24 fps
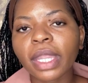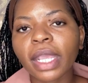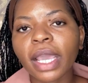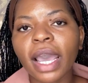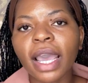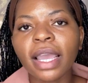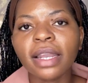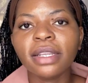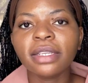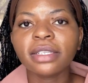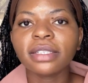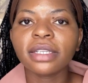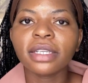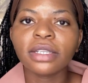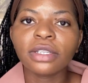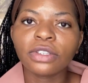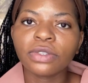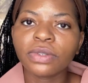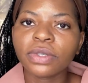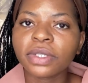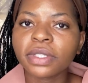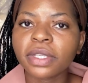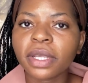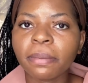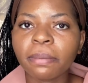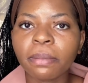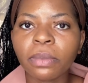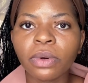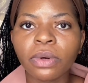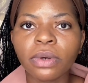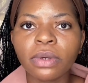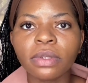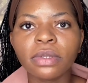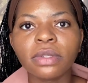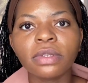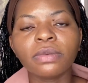I listen to
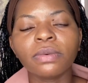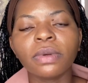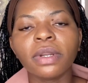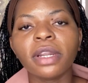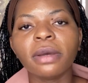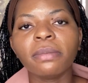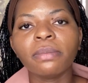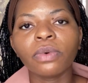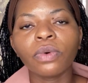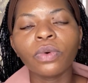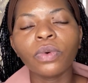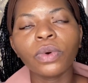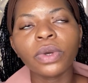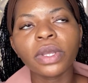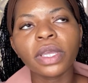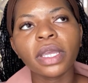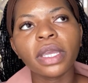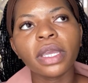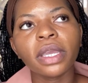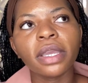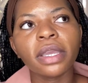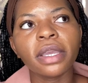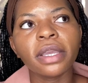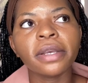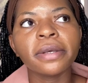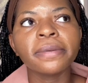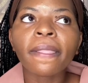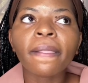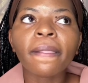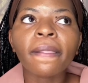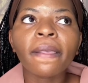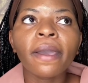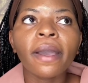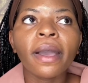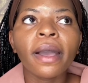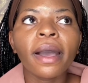sermons when I'm cooking,
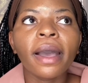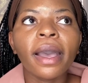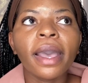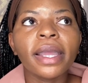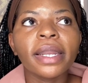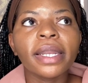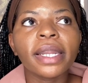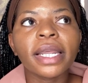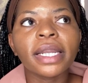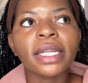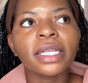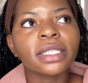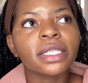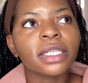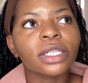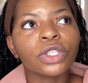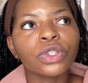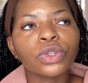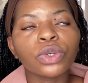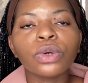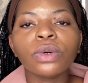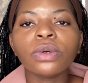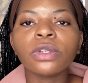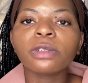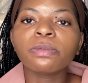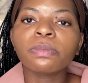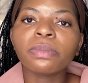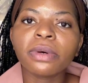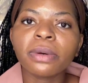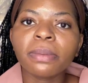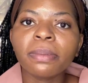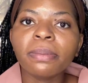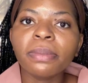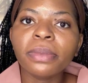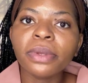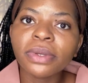and I listen to
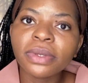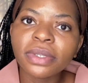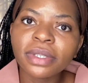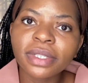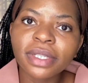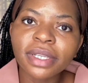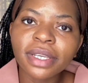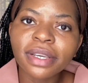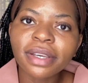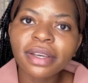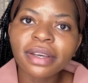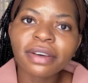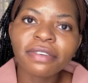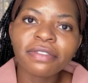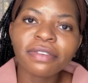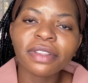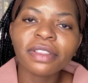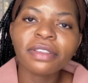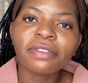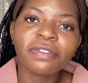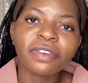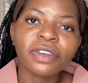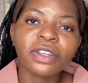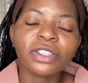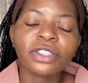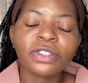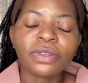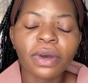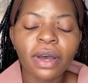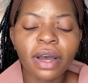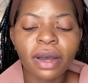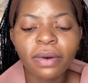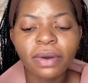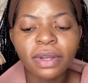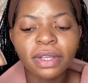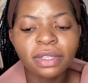gospel music for the first 2
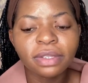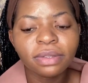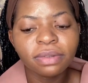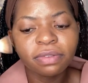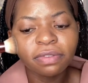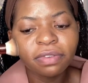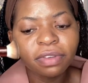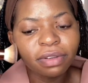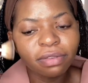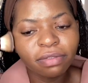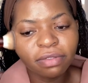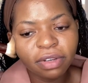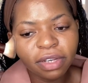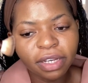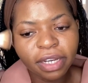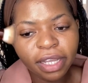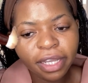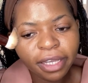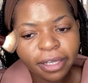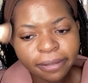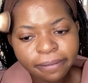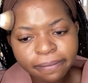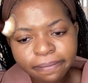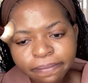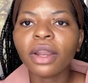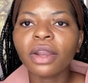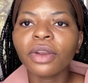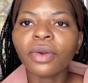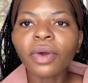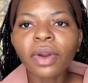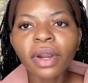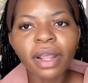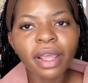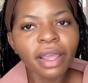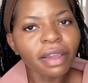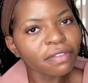hours of every day.
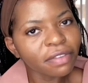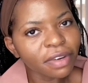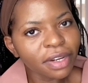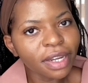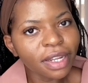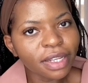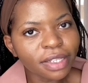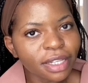Not every day,